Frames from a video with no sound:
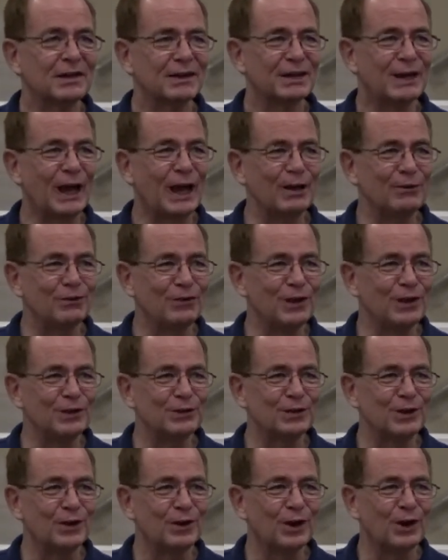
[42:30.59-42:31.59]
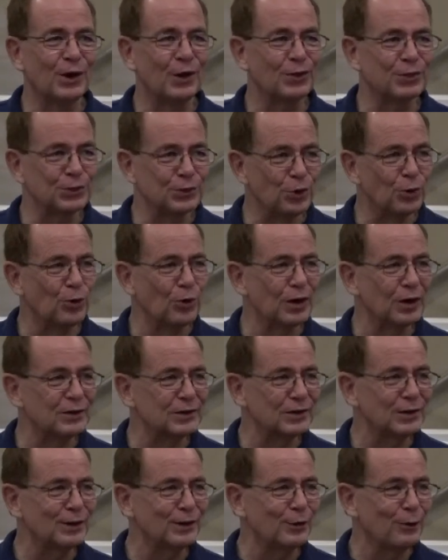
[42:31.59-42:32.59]
gave He the
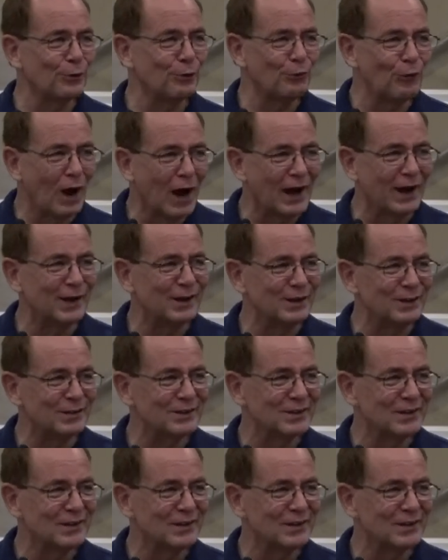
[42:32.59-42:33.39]
authority, the right